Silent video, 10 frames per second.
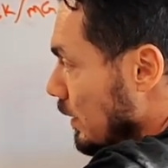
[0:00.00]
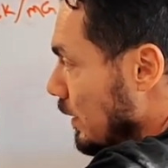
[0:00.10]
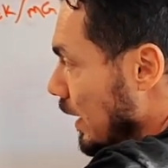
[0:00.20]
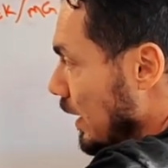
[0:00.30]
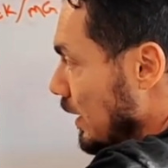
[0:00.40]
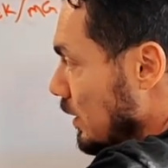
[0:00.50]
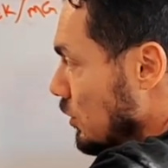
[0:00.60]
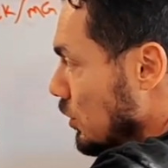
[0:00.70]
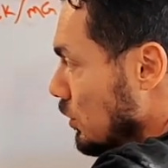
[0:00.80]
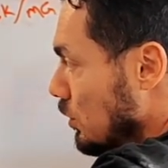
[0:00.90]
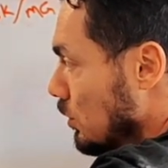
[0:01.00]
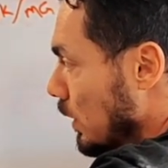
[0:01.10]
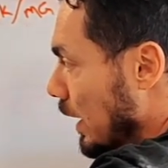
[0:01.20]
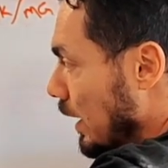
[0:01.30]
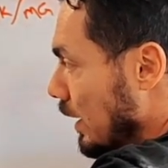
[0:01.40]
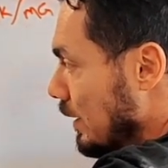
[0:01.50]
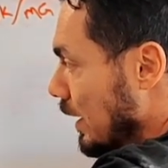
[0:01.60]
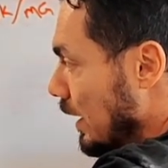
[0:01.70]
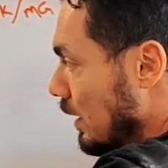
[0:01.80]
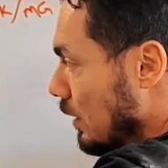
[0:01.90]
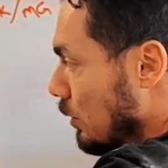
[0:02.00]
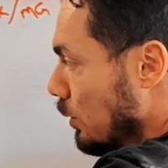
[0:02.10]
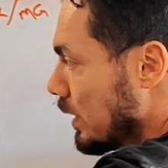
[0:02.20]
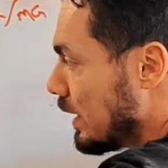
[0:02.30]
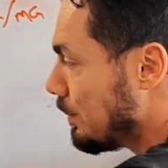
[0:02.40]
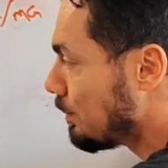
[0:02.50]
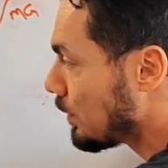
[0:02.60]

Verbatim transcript: day two, and day three.